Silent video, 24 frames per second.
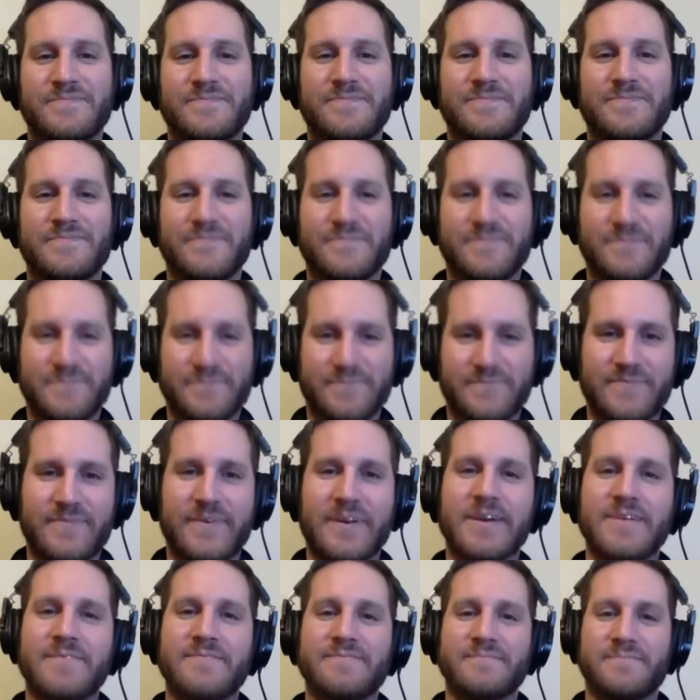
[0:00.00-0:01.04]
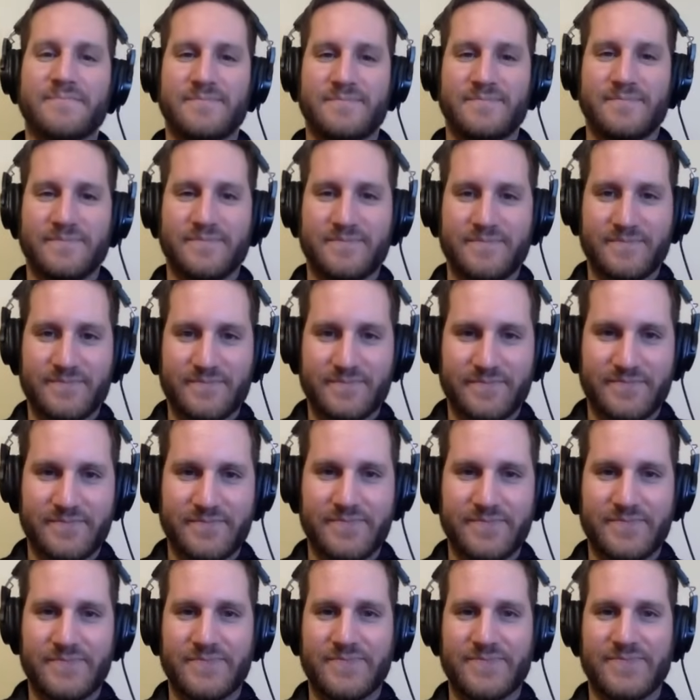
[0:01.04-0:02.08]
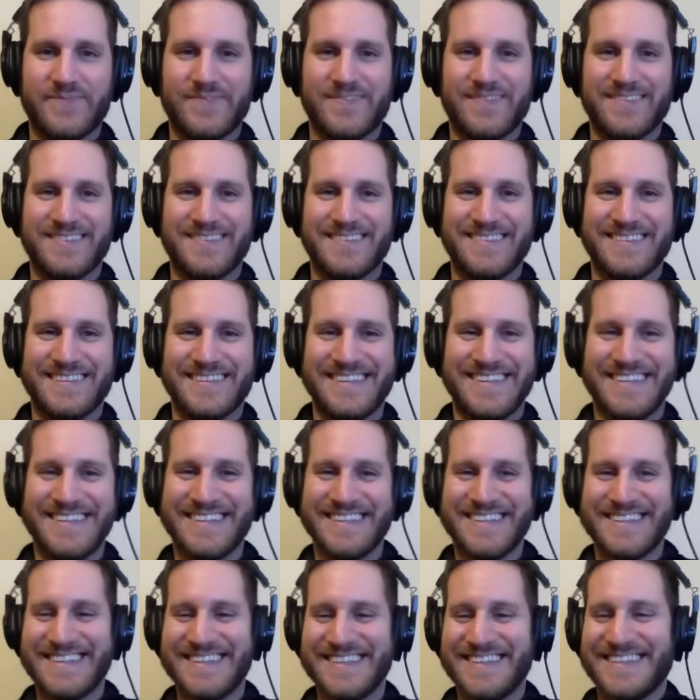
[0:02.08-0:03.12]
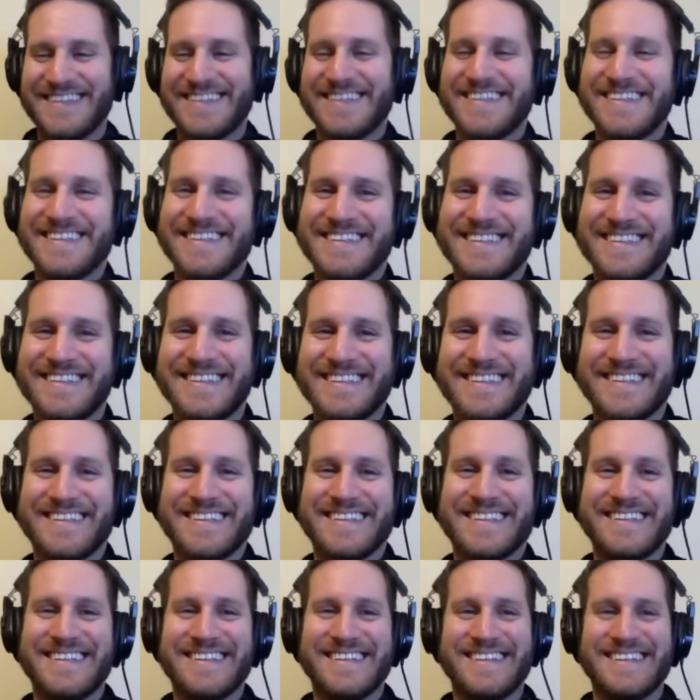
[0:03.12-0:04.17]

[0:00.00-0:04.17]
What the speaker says: [no speech]